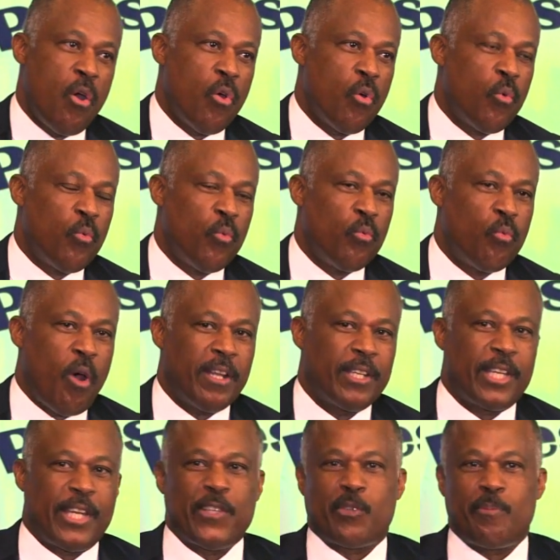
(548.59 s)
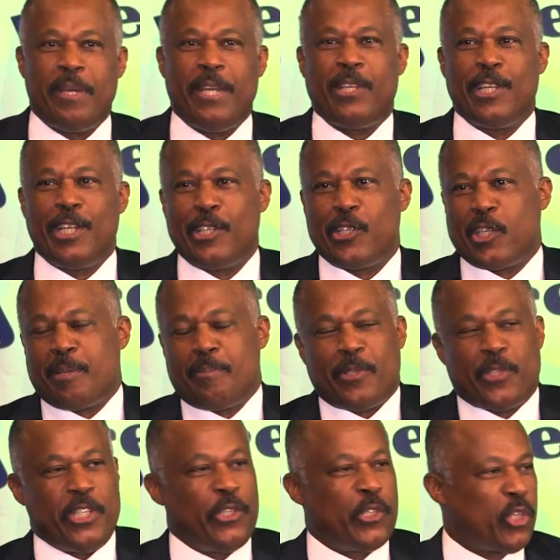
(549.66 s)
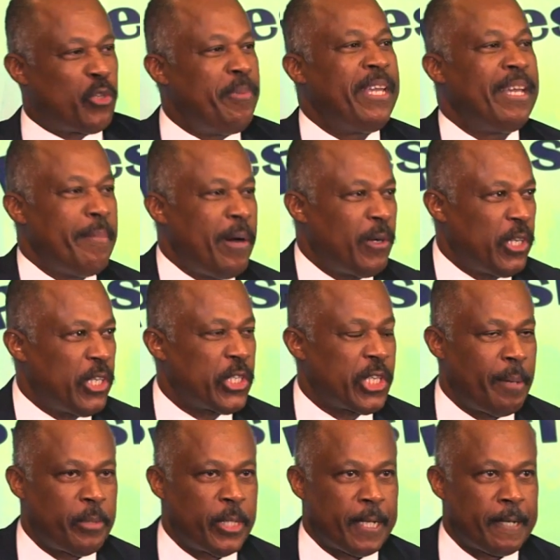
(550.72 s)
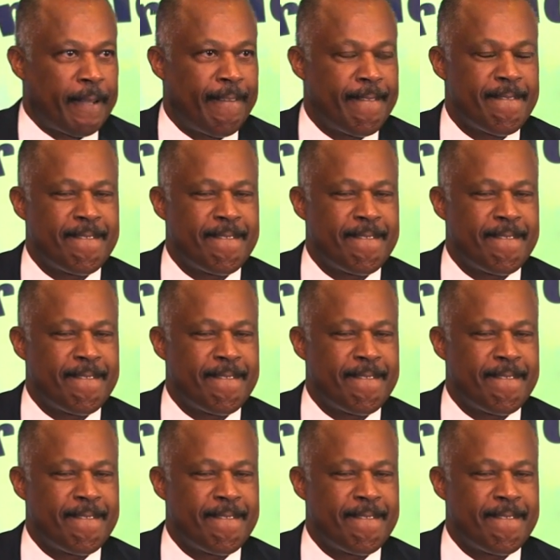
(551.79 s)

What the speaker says: What gives me the legitimacy to speak about this subject?